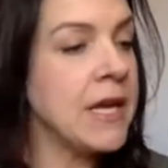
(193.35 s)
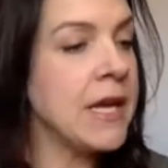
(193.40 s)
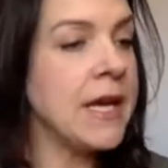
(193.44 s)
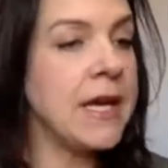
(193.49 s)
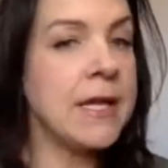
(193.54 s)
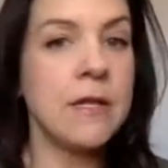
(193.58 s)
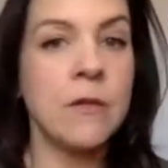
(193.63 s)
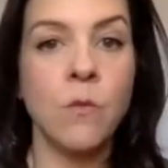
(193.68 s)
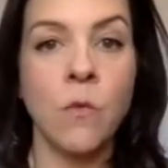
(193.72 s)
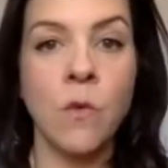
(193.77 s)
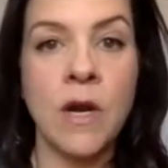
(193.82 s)

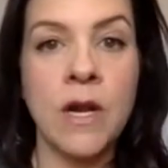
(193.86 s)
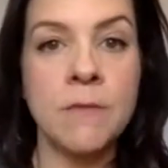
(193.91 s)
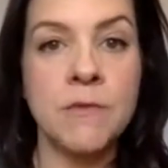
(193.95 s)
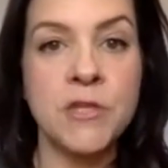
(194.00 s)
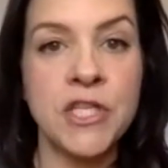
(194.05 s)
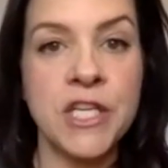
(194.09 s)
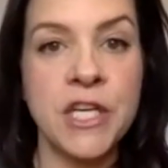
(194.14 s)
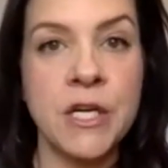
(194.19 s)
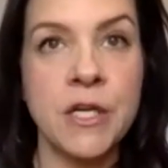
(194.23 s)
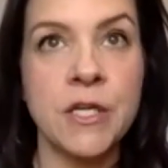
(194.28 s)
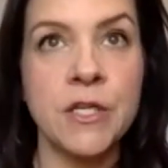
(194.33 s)
And what I'm
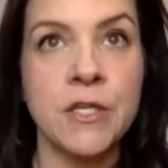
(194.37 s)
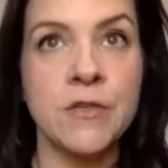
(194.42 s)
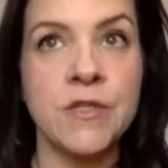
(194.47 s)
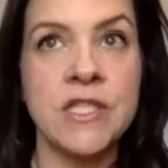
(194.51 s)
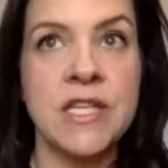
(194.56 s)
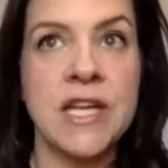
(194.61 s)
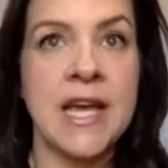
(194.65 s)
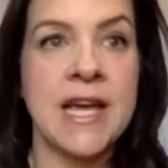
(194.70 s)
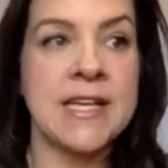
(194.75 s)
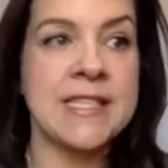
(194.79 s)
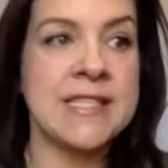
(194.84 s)
sharing with you
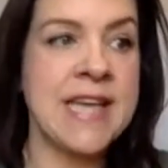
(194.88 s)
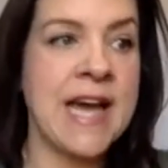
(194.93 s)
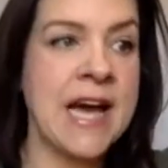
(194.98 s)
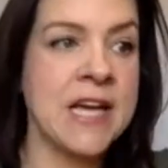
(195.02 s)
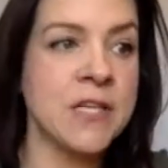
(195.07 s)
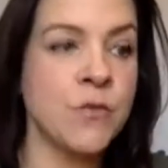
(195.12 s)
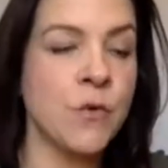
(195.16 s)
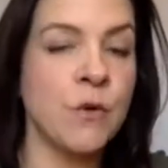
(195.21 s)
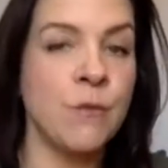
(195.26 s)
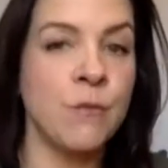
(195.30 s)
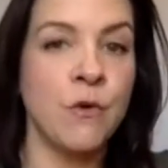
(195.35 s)
today is
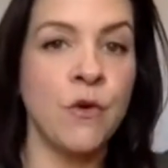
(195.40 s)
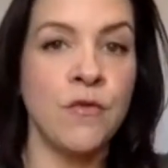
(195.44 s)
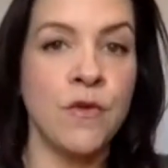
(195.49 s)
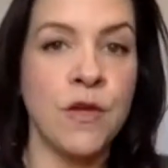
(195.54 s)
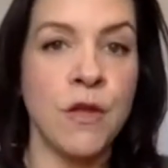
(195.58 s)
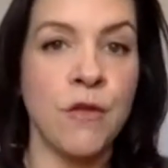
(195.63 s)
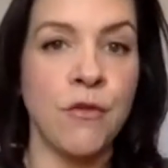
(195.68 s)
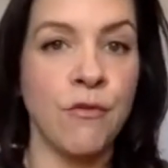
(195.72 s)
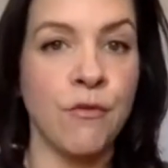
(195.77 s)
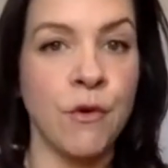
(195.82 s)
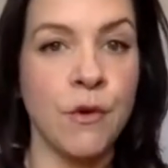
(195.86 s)
as we're moving
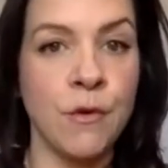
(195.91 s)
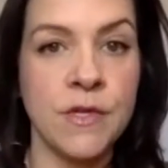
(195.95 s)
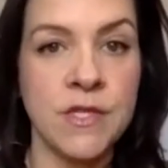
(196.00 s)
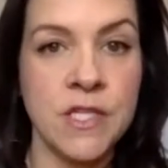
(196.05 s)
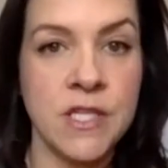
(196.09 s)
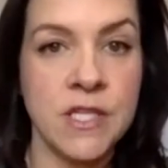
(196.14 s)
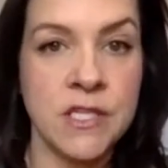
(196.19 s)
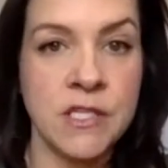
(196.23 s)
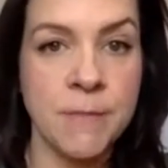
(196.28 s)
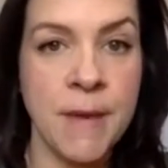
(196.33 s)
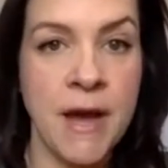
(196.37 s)
through into
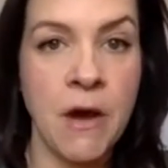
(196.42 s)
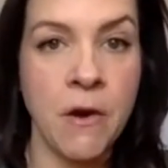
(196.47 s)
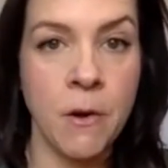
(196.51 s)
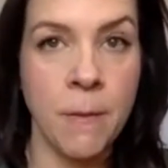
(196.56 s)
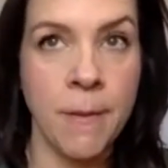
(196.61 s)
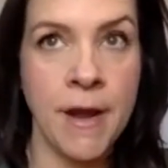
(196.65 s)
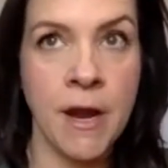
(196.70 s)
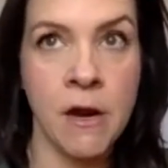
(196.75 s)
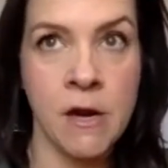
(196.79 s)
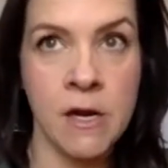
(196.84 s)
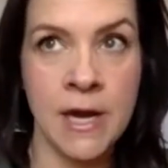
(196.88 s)
this power
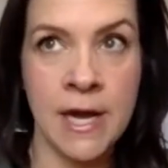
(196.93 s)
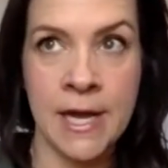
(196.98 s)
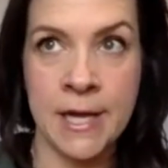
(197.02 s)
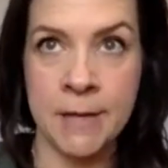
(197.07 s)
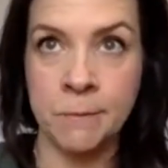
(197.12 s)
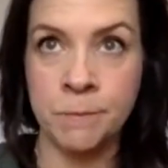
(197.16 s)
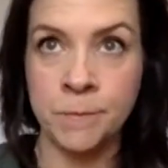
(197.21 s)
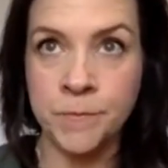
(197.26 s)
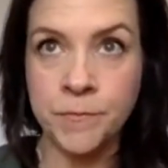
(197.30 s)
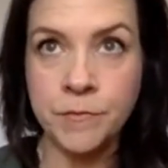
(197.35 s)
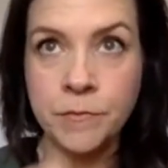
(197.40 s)
paradigm,